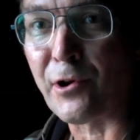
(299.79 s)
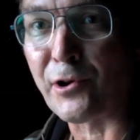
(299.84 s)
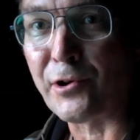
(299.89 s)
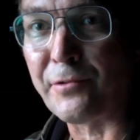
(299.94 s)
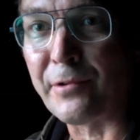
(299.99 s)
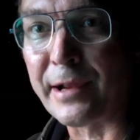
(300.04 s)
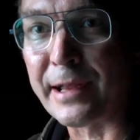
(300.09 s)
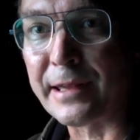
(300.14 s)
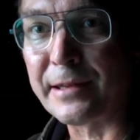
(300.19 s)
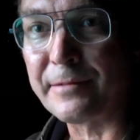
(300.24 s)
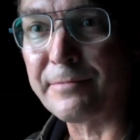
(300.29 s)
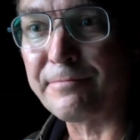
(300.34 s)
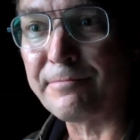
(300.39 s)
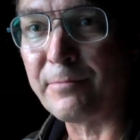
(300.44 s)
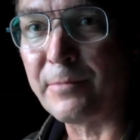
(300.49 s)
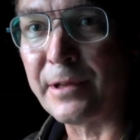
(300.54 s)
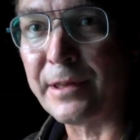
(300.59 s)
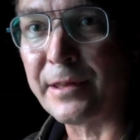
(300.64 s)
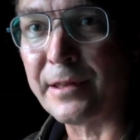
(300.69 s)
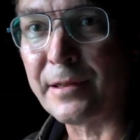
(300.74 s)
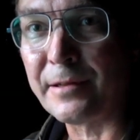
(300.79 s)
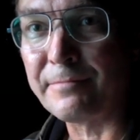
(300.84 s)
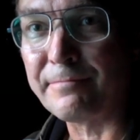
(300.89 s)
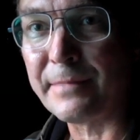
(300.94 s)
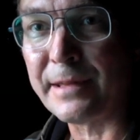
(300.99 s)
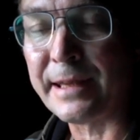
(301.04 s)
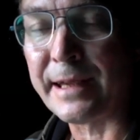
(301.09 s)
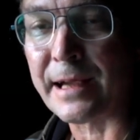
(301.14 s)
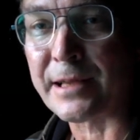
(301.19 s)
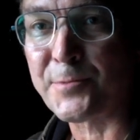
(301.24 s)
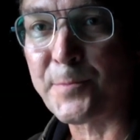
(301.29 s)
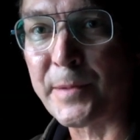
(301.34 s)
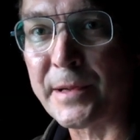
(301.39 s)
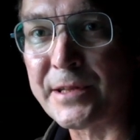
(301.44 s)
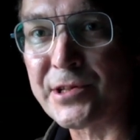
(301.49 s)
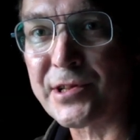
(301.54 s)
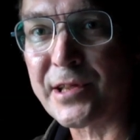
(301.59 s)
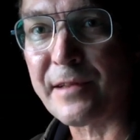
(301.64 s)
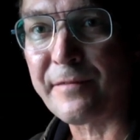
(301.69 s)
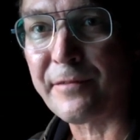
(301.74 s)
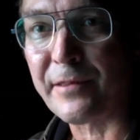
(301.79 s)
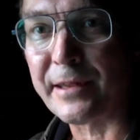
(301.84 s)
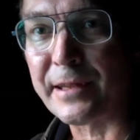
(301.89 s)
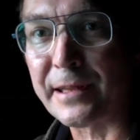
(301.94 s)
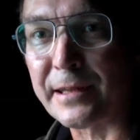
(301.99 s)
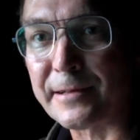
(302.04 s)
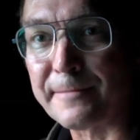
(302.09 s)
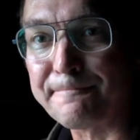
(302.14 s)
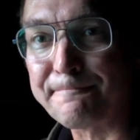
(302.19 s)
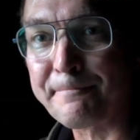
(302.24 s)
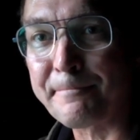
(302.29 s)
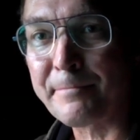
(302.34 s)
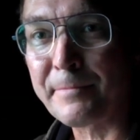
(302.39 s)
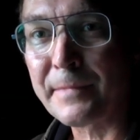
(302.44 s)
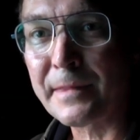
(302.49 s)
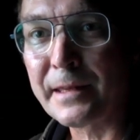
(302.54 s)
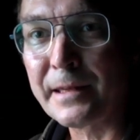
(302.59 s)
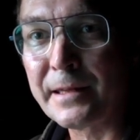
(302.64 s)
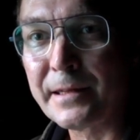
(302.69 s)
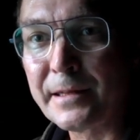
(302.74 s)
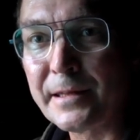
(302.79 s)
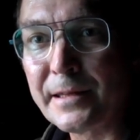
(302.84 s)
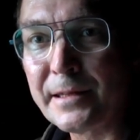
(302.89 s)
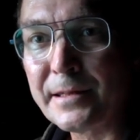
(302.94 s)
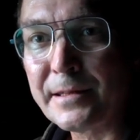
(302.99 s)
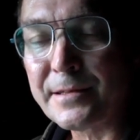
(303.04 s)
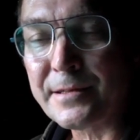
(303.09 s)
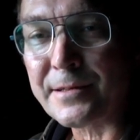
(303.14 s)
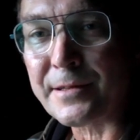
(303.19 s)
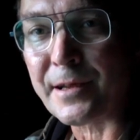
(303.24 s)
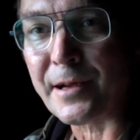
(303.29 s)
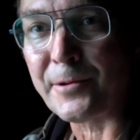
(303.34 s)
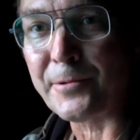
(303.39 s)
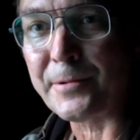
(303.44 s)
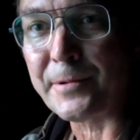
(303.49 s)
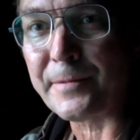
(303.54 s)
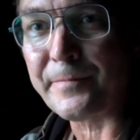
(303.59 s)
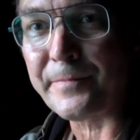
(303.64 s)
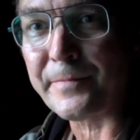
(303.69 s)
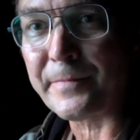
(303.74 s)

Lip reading: with a ESP stiff link. So anyway,